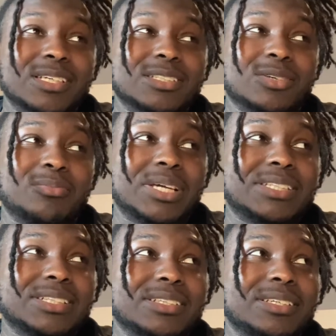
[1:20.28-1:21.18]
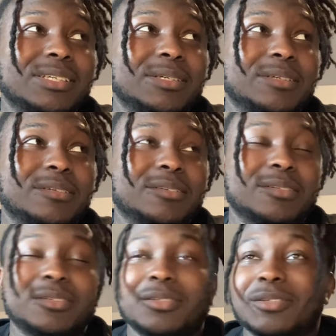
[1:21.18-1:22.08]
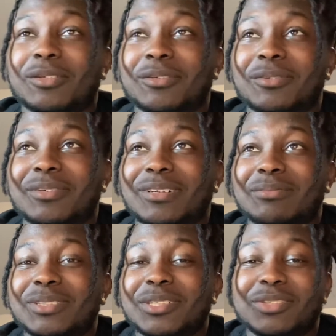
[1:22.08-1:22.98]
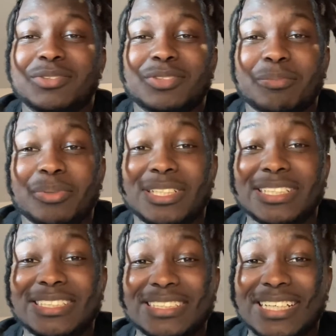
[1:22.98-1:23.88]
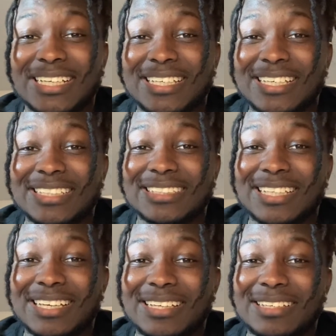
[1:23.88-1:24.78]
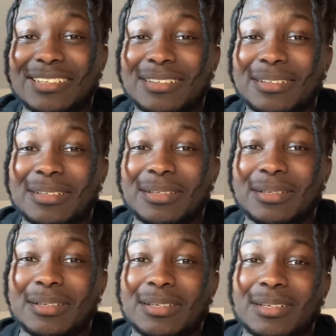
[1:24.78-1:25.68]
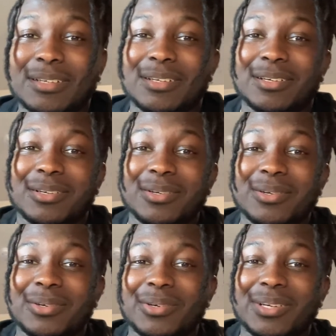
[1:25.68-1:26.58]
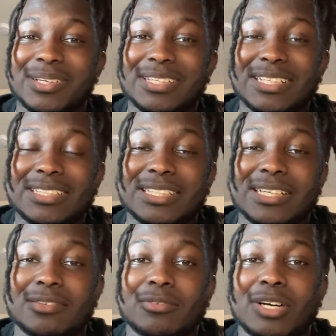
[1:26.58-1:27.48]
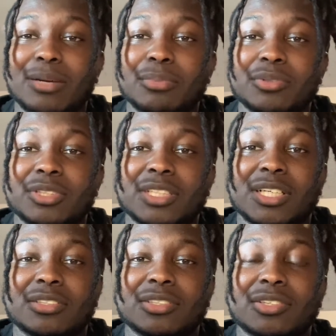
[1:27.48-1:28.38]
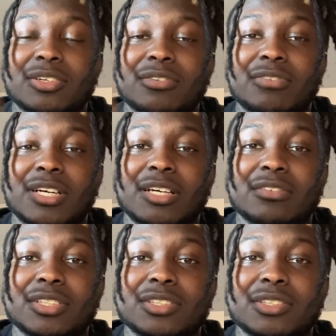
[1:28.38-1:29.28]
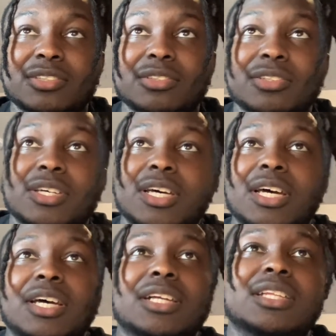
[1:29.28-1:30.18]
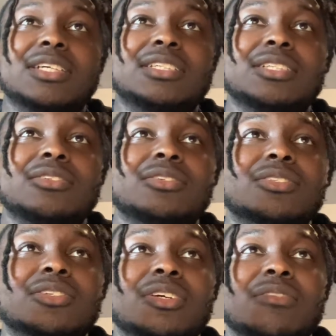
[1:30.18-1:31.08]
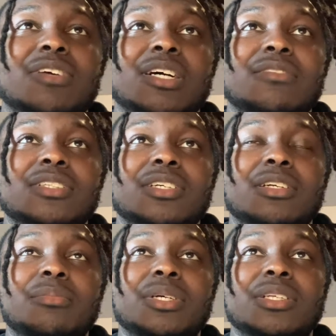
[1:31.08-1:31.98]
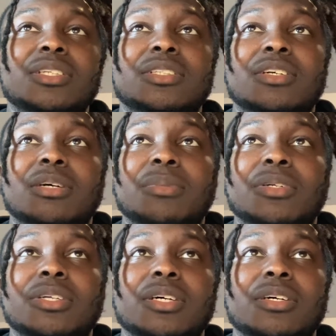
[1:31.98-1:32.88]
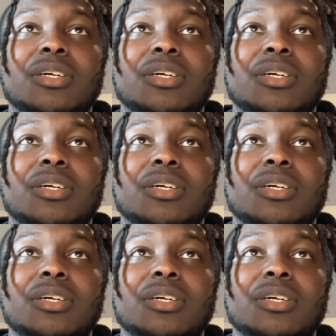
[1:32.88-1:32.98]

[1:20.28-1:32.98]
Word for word: So basically, you know, I'm just gonna do some predictions, I guess. Like, ooh, they just announced Rod Boone just announced the starting five. Let's see. Let's see who the starter five is going to be. Let's talk about that.